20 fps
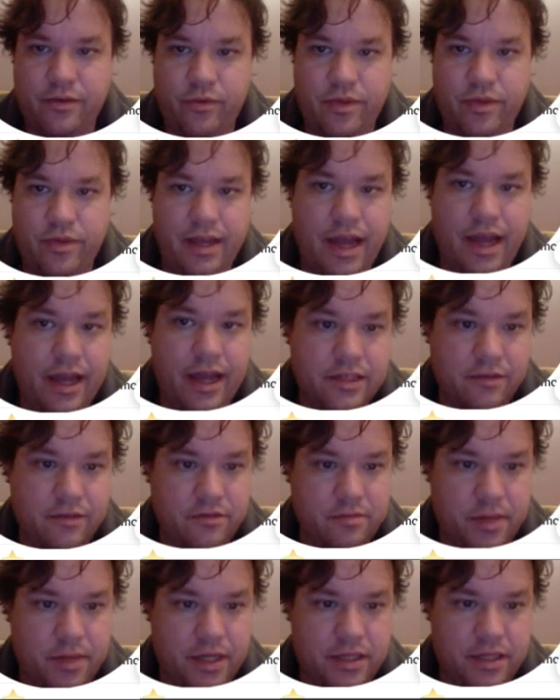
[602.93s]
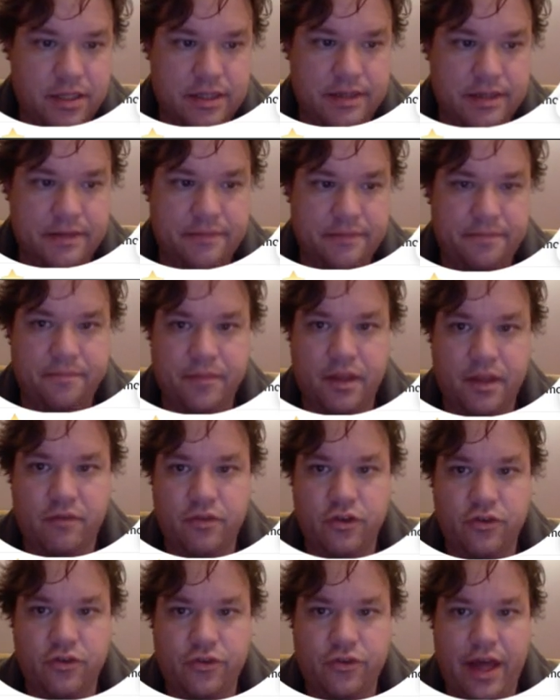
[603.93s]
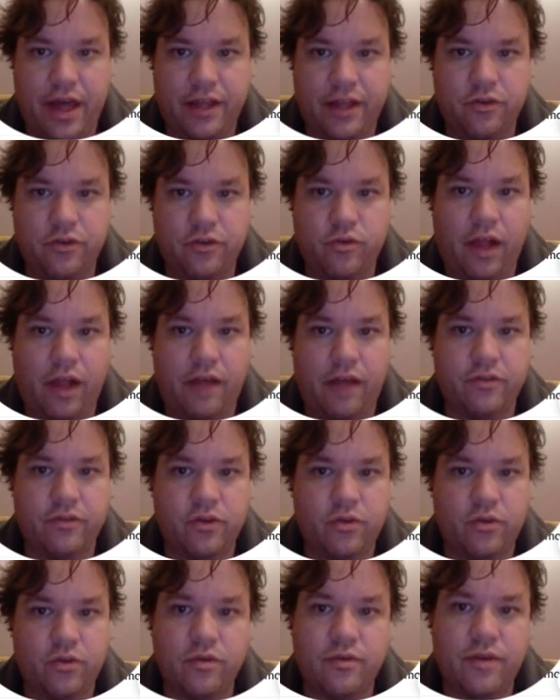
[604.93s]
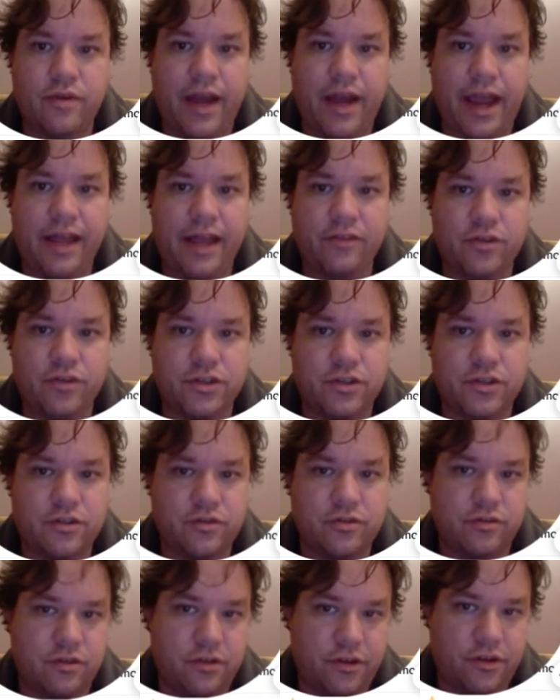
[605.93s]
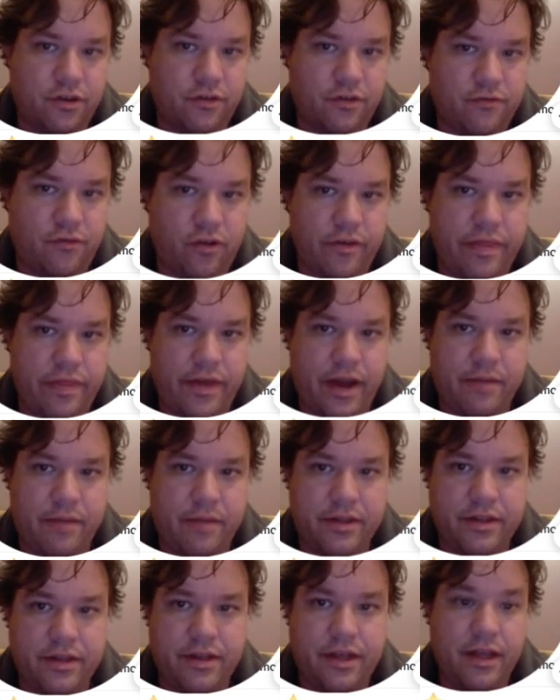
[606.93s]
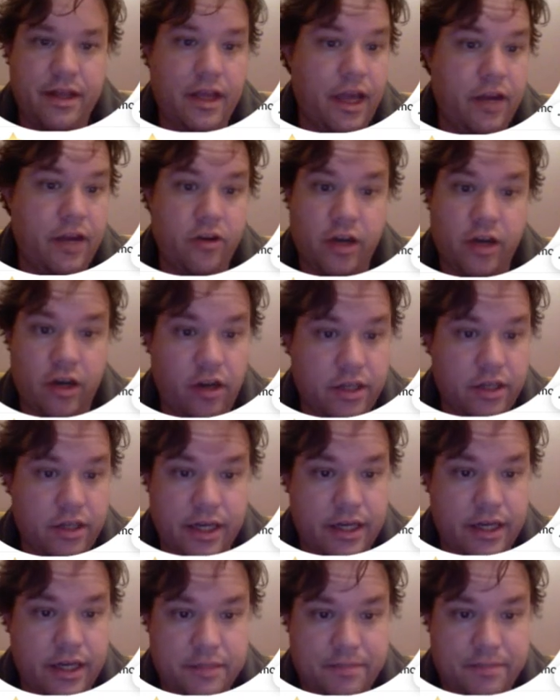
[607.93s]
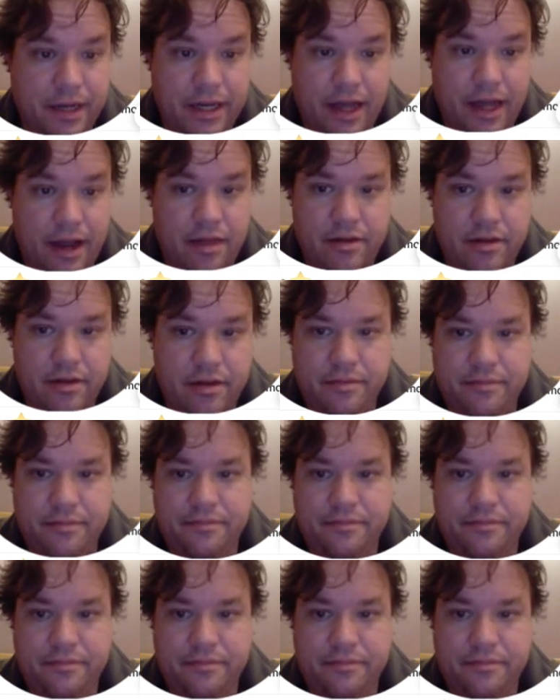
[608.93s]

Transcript: with the ace of spades. If you do that, you will have no entries to your fourth diamond. And you cannot duck a spade either,